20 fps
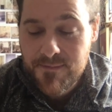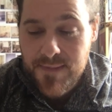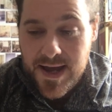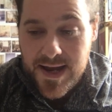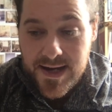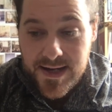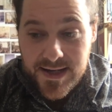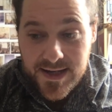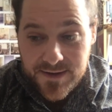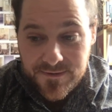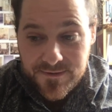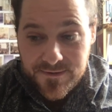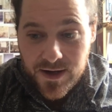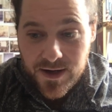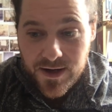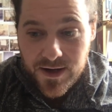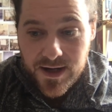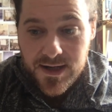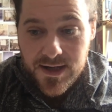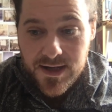mainly
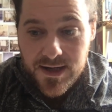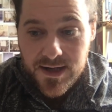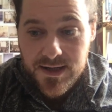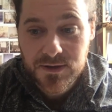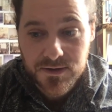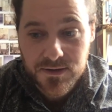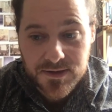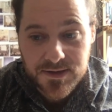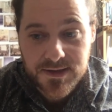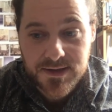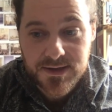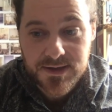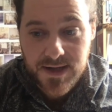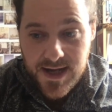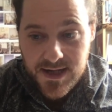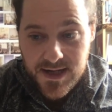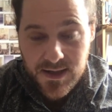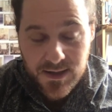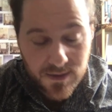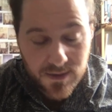via Dr.
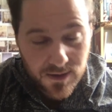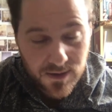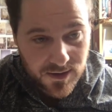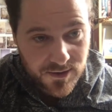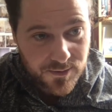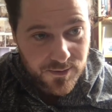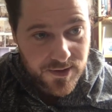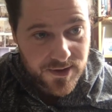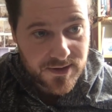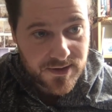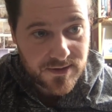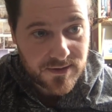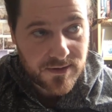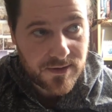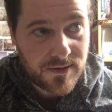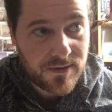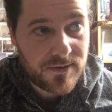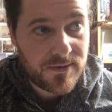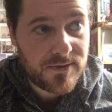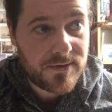Diana Lockwood,
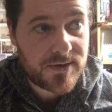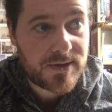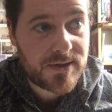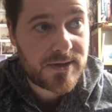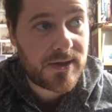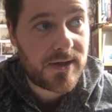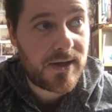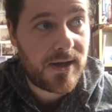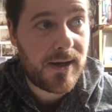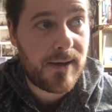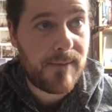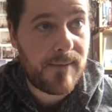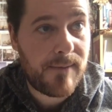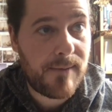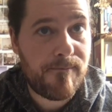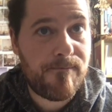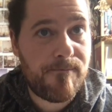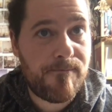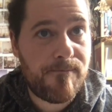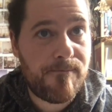who's
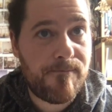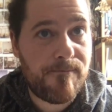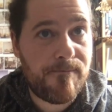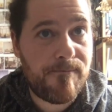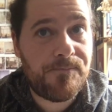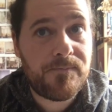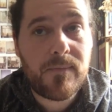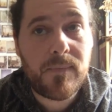now